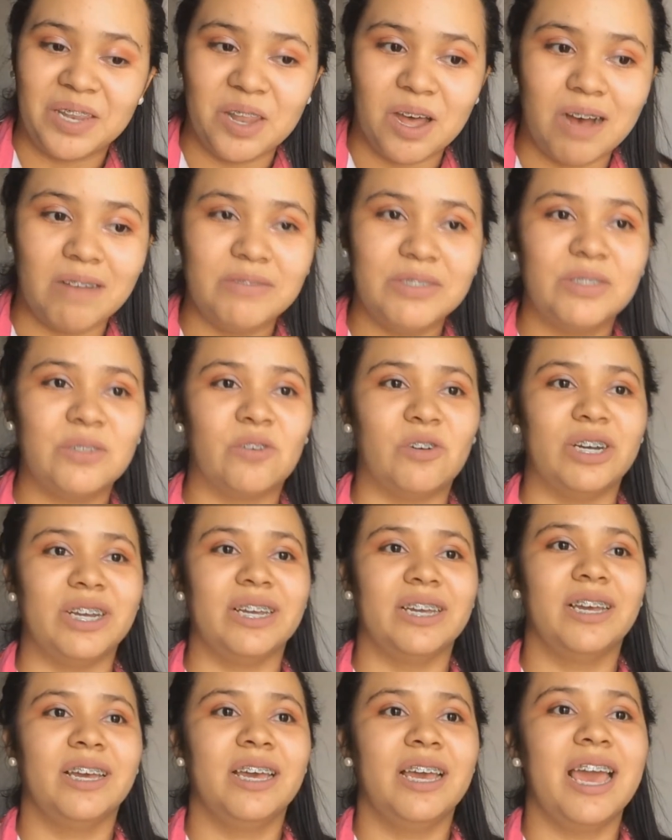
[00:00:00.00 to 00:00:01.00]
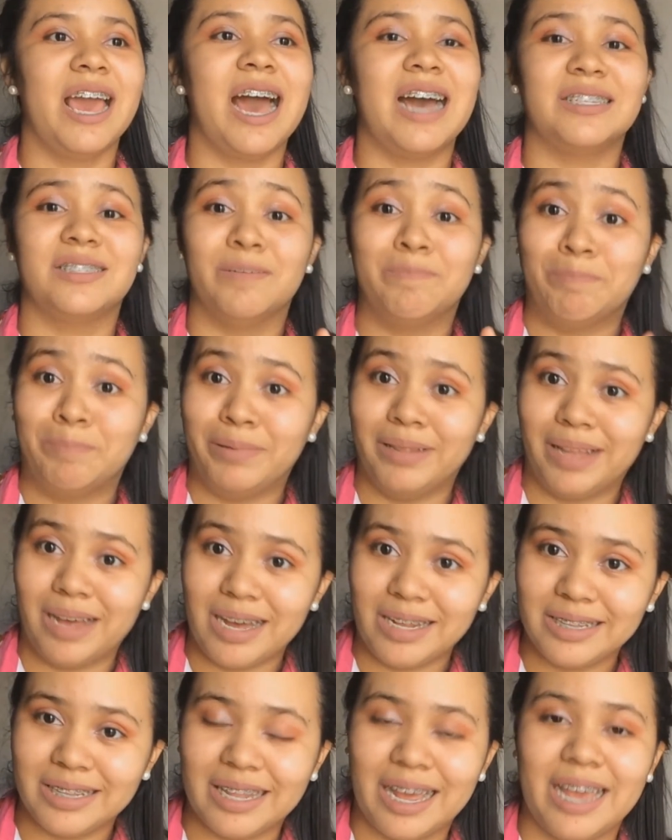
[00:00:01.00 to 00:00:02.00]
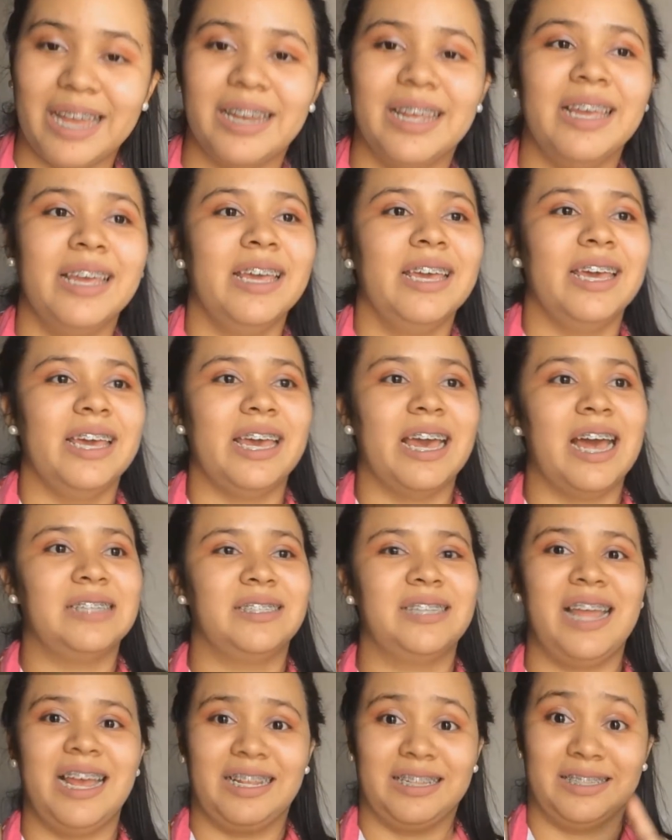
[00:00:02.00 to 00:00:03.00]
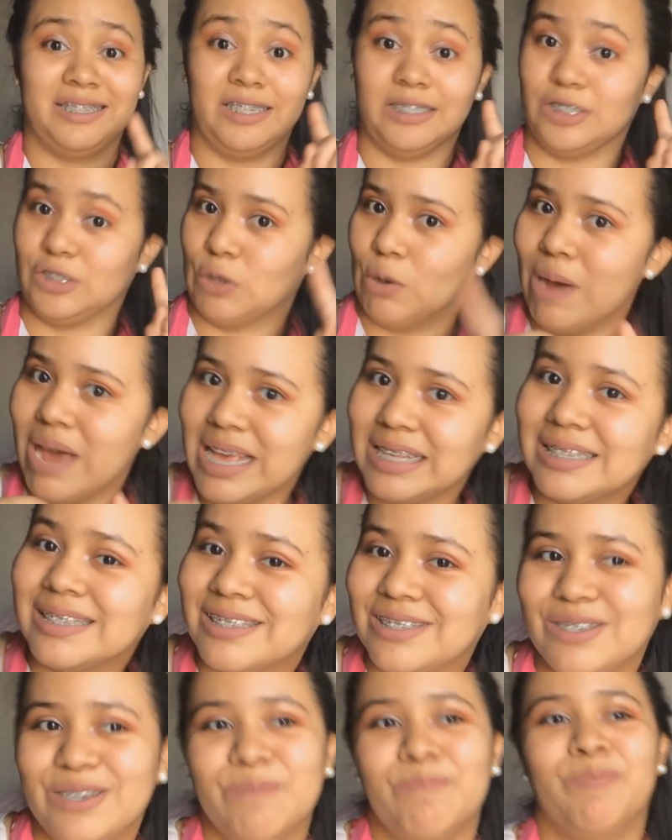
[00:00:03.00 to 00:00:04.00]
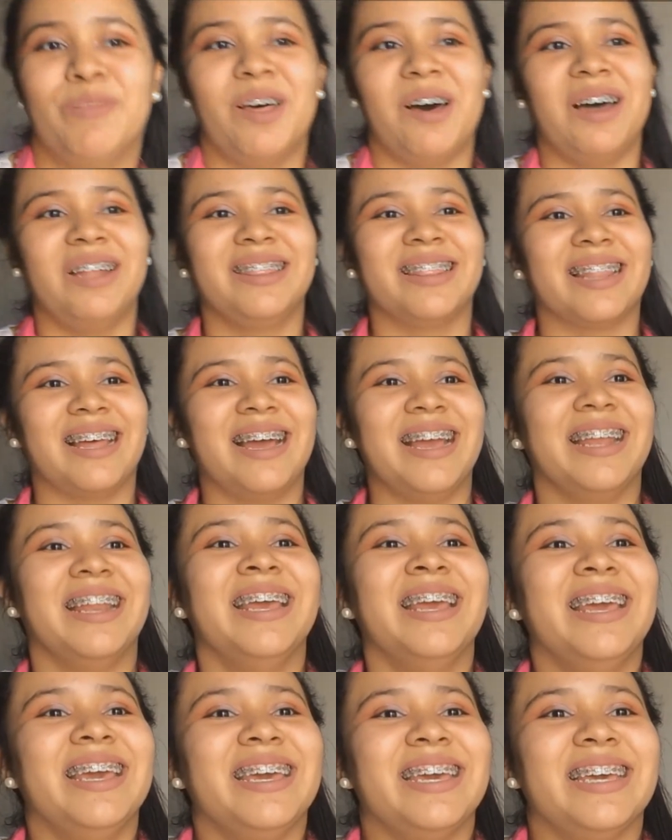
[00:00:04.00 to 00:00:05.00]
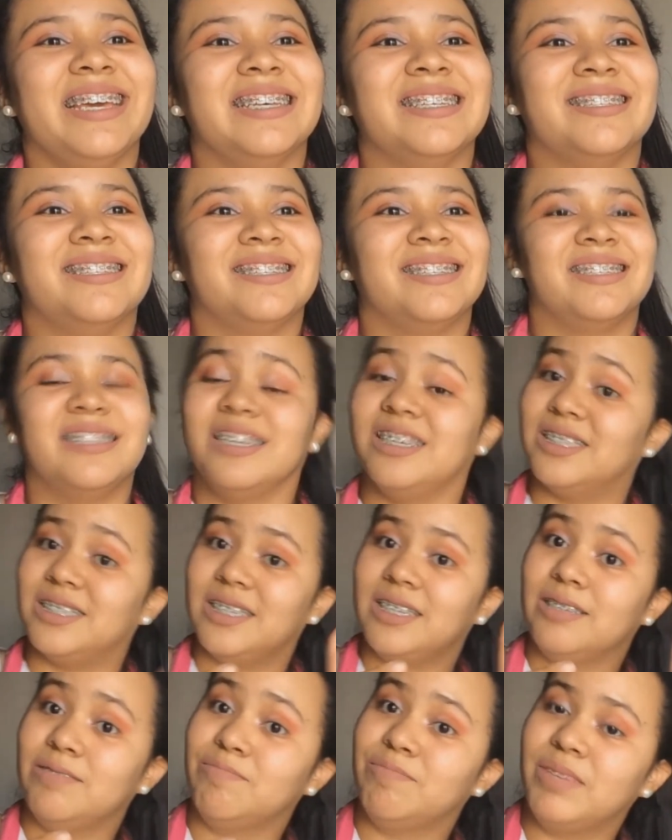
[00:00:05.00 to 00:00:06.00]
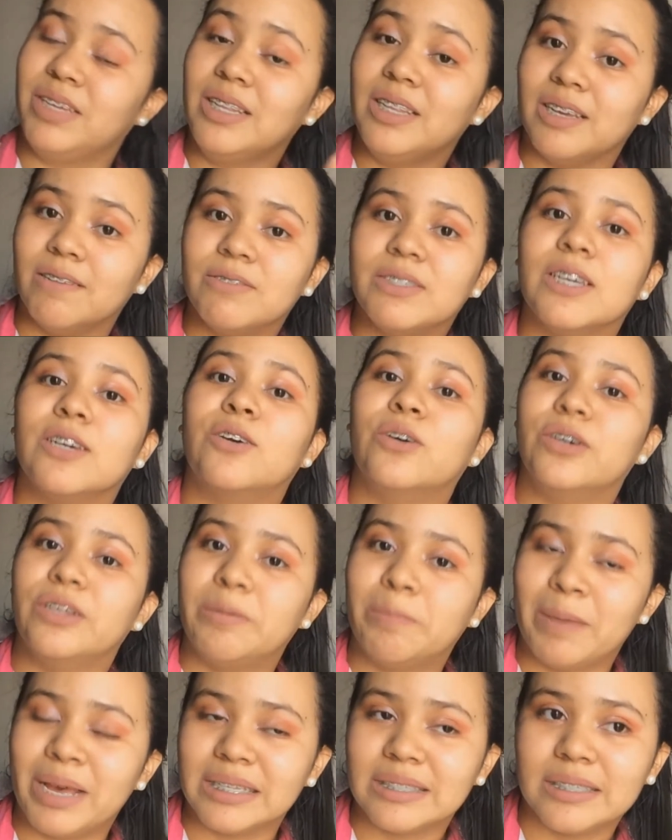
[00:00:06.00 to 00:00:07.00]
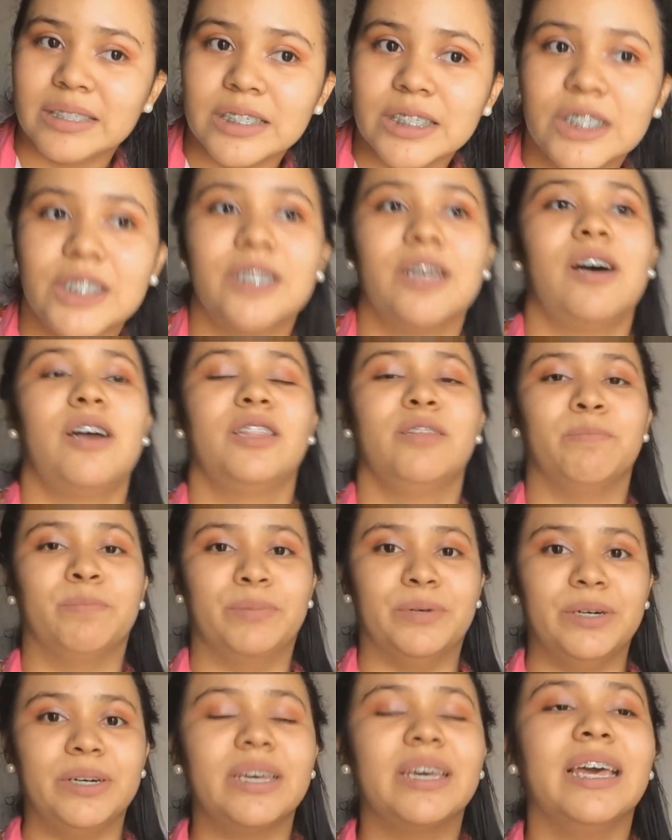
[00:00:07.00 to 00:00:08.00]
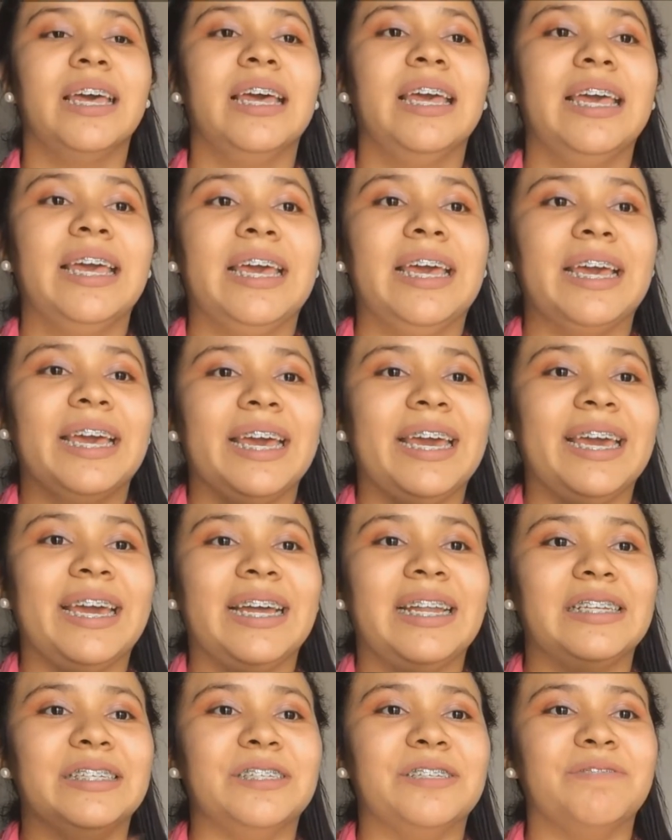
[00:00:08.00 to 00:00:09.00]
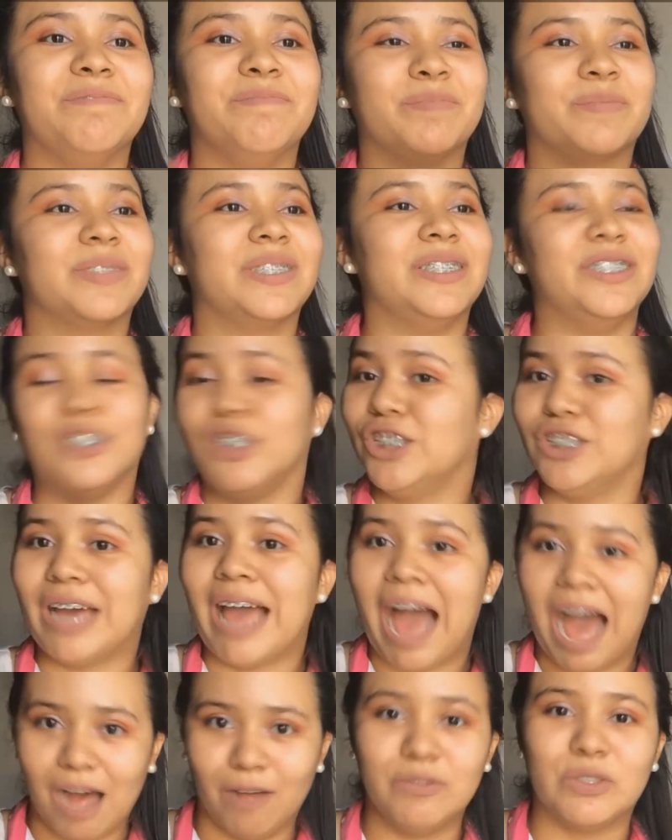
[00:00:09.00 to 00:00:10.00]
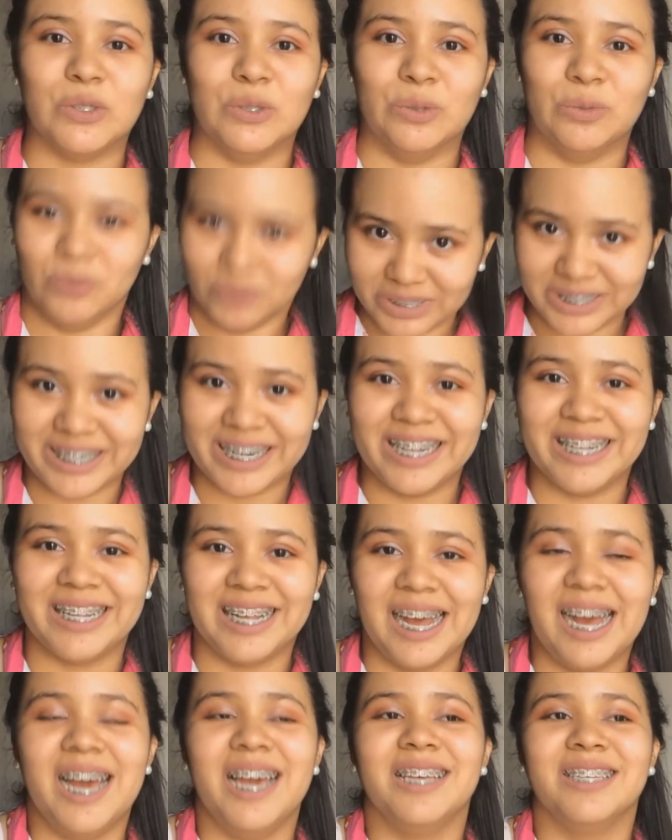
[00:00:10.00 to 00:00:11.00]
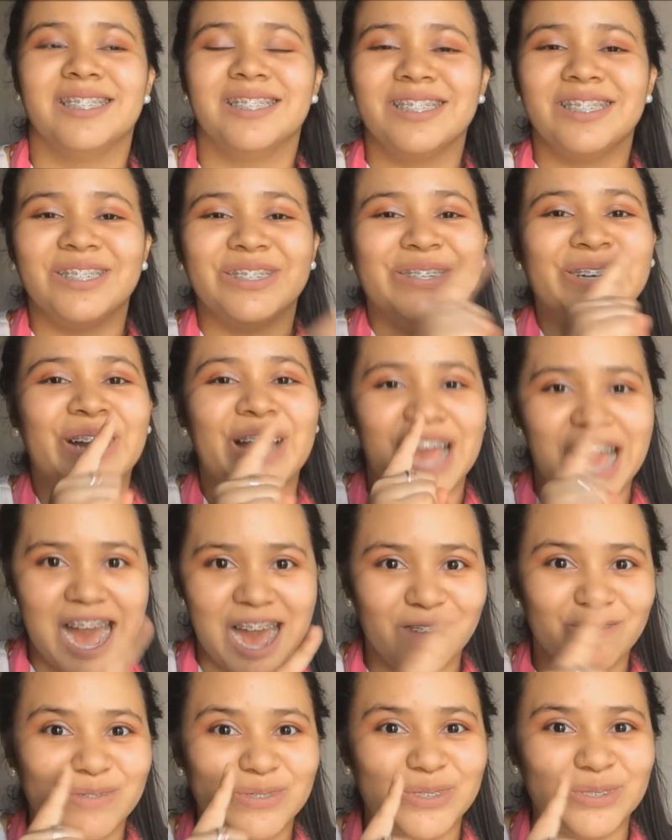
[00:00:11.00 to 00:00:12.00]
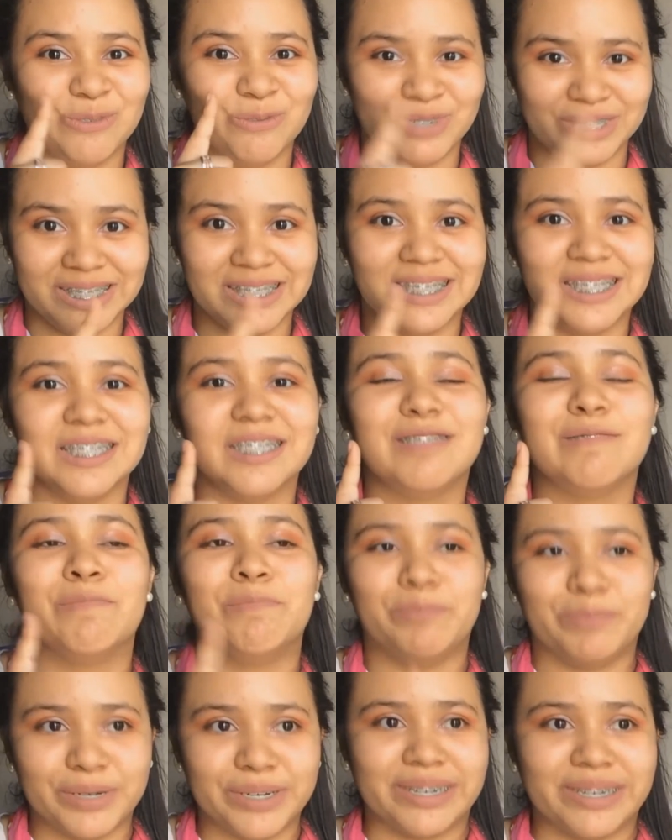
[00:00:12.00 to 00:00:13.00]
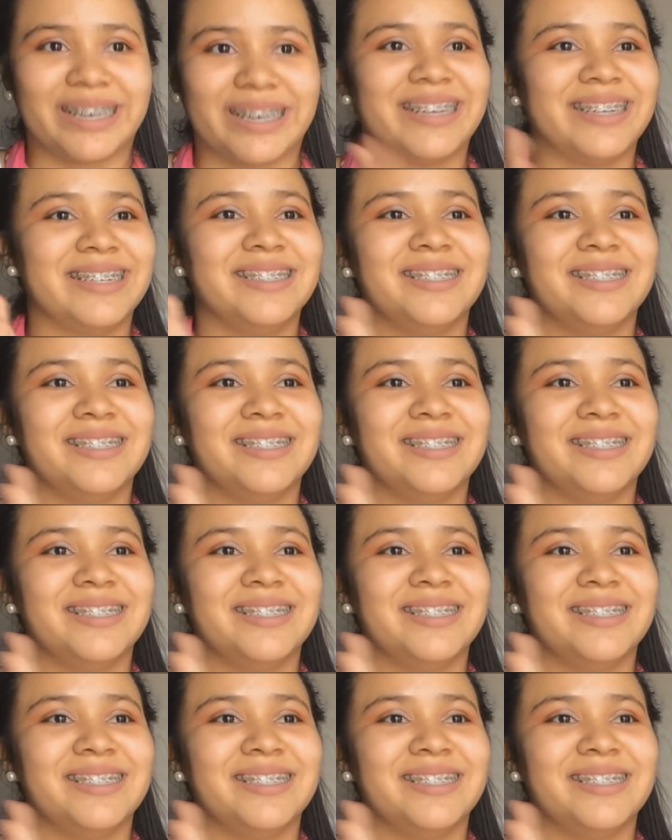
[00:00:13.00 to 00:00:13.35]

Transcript: love story, it has the plot line, it has like the twist to the plot line. It leaves a good message on the book. And You have to read it, guys. You have to read this book.